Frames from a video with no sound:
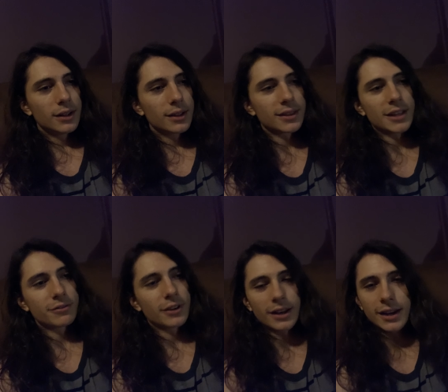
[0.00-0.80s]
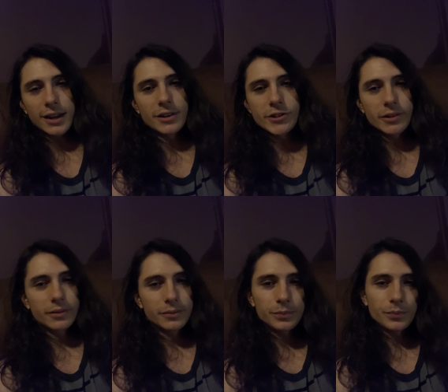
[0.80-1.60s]
and they fucking hated you
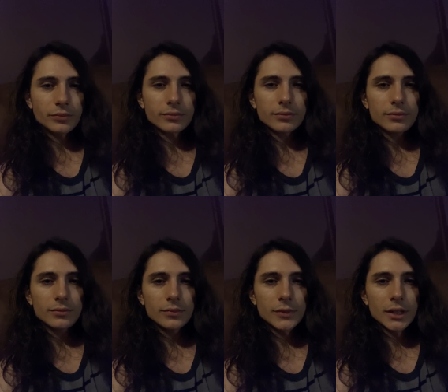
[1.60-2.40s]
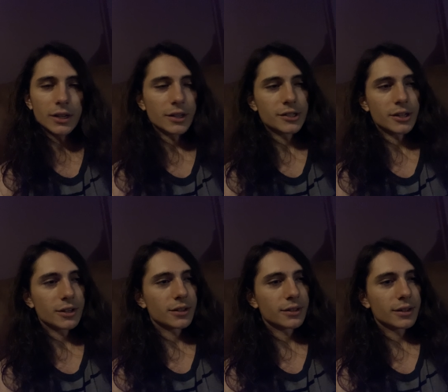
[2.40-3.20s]
because
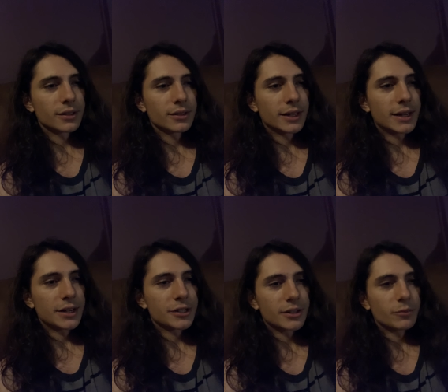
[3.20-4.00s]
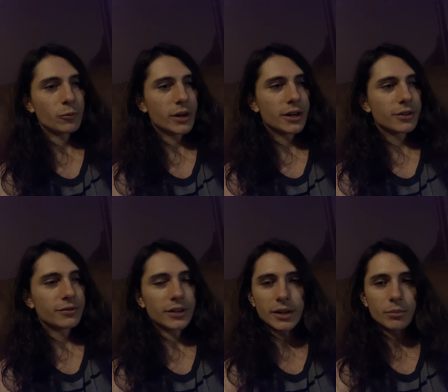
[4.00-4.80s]
they're, they they got some weird
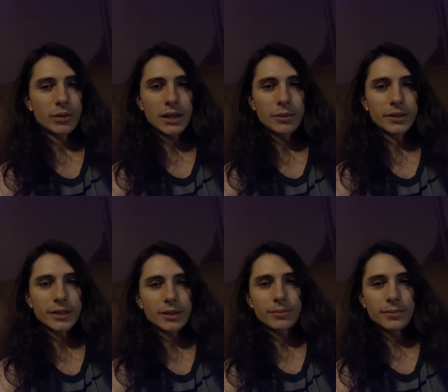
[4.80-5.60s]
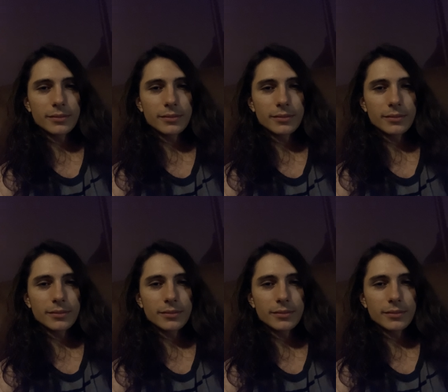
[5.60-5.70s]
fucking problem with them